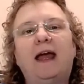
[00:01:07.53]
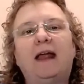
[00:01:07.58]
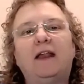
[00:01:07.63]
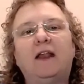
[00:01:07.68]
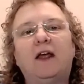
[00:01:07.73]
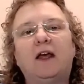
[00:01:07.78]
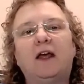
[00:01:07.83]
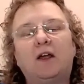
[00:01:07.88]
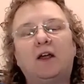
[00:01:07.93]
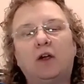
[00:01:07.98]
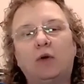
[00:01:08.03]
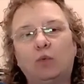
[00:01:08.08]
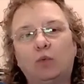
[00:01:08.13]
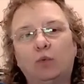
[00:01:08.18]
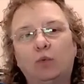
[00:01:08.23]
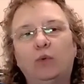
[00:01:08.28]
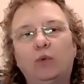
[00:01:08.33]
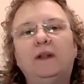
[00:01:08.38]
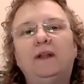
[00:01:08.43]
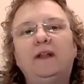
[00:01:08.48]
and
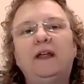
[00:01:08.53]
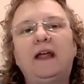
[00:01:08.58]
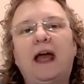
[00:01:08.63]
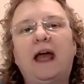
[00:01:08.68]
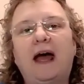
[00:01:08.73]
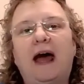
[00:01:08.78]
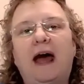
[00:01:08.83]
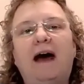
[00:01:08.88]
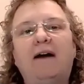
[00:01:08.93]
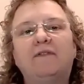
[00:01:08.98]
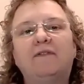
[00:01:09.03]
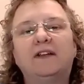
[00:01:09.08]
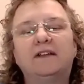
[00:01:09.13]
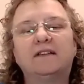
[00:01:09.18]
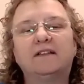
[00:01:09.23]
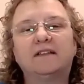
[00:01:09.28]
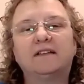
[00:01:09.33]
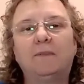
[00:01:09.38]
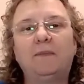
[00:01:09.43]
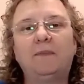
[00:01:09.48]
really having
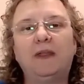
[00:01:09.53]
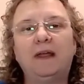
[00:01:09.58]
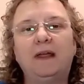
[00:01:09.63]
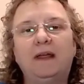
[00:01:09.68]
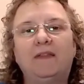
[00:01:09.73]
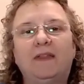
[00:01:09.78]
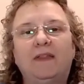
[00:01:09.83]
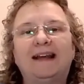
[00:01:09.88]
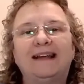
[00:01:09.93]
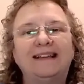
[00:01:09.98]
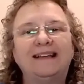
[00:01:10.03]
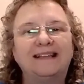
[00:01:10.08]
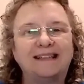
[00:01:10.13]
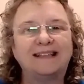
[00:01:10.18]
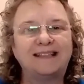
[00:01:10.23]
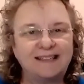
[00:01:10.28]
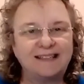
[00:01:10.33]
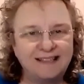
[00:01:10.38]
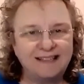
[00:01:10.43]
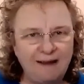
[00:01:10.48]
something that is
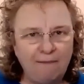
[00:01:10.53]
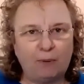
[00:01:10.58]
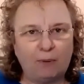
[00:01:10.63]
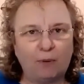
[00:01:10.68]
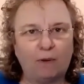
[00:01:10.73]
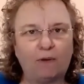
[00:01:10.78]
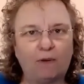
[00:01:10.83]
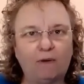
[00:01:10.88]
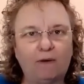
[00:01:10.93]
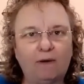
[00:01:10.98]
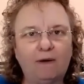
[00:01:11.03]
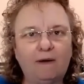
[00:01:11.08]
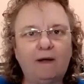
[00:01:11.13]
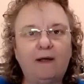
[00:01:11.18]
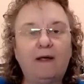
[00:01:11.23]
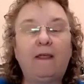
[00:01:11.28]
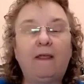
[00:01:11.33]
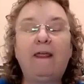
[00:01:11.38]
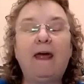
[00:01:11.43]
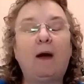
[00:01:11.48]
simple,
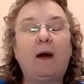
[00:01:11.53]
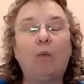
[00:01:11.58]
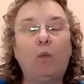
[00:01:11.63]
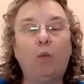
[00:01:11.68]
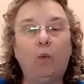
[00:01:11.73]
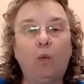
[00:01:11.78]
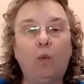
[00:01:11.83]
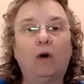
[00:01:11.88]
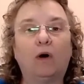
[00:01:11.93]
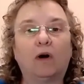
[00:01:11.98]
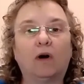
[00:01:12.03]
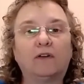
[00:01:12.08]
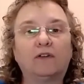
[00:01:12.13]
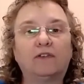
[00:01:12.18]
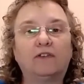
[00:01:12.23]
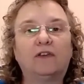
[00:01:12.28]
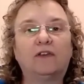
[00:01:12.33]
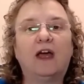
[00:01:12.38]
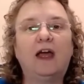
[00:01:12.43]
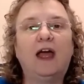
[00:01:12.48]
that
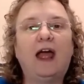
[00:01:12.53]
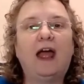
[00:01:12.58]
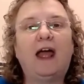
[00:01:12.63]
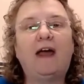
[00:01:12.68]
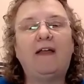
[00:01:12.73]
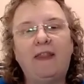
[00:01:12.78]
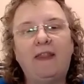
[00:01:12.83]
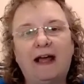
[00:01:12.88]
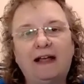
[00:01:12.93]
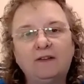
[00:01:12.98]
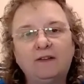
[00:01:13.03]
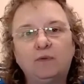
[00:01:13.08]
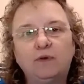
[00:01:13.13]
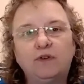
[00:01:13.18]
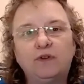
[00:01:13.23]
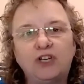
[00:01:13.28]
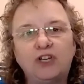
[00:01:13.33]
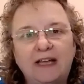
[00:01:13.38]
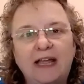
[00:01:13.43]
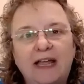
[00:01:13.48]
works. And that's what
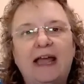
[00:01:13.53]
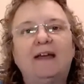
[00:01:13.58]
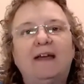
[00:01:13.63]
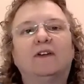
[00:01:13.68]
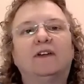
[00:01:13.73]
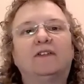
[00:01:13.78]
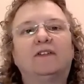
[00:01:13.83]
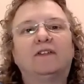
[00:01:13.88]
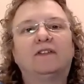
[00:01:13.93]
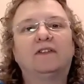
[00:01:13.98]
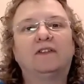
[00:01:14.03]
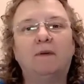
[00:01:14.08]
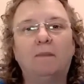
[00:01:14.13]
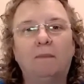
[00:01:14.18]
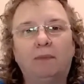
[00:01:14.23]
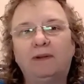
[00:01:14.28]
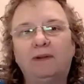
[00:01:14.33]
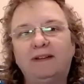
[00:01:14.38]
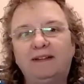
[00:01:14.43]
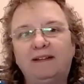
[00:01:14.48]
she gave us.
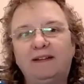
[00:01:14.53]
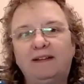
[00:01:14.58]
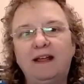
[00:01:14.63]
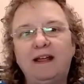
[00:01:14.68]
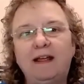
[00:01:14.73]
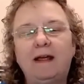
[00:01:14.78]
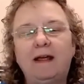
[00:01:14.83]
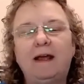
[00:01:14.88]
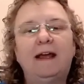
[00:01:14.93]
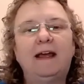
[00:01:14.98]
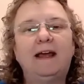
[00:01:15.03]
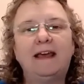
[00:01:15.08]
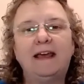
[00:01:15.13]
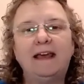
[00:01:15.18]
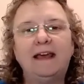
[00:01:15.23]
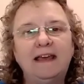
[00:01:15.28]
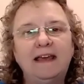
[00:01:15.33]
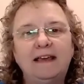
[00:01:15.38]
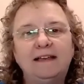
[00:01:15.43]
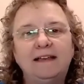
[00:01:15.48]
Simplicity,
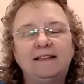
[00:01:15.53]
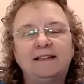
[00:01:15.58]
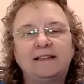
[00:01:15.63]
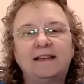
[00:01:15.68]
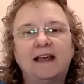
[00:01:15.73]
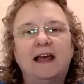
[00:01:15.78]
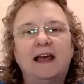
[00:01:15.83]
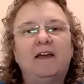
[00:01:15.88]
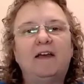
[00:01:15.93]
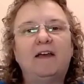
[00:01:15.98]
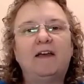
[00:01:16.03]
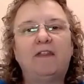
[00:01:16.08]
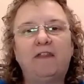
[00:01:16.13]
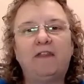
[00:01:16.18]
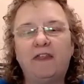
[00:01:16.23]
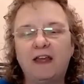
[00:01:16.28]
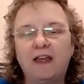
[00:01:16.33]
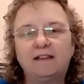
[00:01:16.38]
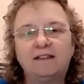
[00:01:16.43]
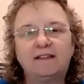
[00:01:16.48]
ease, the
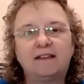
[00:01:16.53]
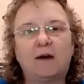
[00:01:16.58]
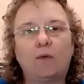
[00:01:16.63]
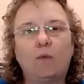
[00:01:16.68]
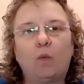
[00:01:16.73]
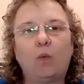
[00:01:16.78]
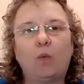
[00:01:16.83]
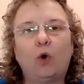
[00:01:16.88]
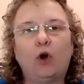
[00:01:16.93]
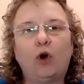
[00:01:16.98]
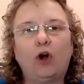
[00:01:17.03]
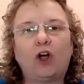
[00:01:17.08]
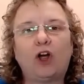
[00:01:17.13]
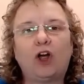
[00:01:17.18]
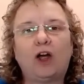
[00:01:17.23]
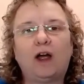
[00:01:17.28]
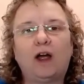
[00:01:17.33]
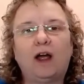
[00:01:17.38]
things that work.